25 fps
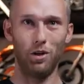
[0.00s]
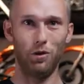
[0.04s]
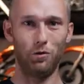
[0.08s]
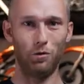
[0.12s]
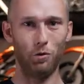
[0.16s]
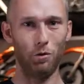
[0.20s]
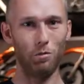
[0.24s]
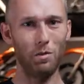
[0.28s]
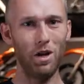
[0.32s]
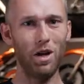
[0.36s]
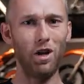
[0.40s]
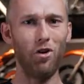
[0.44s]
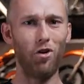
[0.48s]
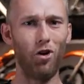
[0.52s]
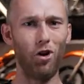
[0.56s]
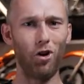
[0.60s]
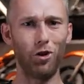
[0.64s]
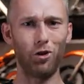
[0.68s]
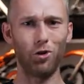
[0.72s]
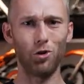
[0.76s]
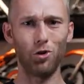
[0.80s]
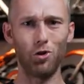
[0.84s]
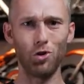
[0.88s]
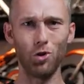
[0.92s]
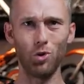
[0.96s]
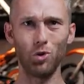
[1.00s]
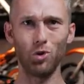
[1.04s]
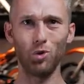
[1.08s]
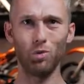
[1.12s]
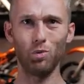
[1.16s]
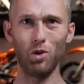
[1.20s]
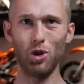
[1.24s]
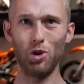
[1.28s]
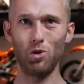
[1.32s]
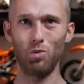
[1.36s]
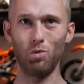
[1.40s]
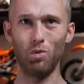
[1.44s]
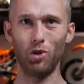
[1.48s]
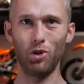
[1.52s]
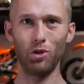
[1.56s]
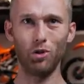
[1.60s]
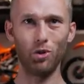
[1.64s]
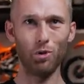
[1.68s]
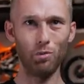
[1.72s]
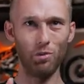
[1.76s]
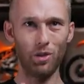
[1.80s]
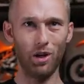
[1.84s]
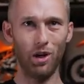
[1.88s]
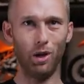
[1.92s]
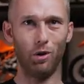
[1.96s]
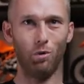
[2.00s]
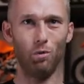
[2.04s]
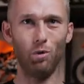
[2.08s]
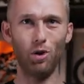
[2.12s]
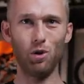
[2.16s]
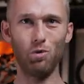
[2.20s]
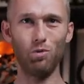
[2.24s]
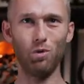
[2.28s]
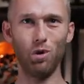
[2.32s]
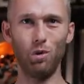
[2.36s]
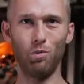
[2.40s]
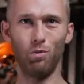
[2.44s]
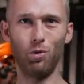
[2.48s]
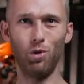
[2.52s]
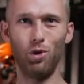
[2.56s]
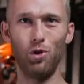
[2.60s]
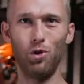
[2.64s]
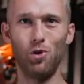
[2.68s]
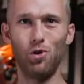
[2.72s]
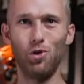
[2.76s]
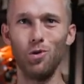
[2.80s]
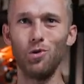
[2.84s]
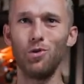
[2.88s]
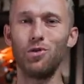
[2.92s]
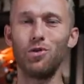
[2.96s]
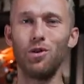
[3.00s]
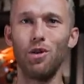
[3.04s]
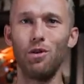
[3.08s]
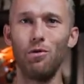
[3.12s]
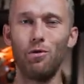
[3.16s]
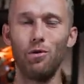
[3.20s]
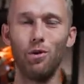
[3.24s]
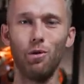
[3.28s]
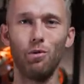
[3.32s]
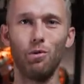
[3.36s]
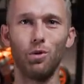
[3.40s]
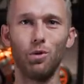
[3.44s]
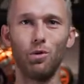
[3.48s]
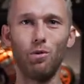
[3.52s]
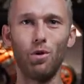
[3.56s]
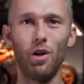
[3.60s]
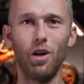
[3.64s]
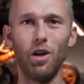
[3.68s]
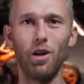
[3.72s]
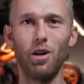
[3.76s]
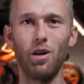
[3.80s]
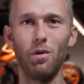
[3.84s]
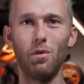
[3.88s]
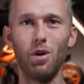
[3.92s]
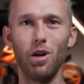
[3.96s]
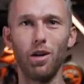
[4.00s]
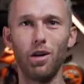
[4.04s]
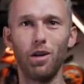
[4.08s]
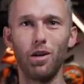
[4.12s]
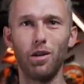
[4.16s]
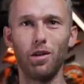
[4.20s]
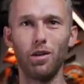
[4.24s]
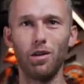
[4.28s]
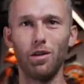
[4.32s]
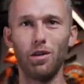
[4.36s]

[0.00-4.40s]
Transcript: It's for me hard to choose which one. Dominic, which one would you choose if you would ride a bike?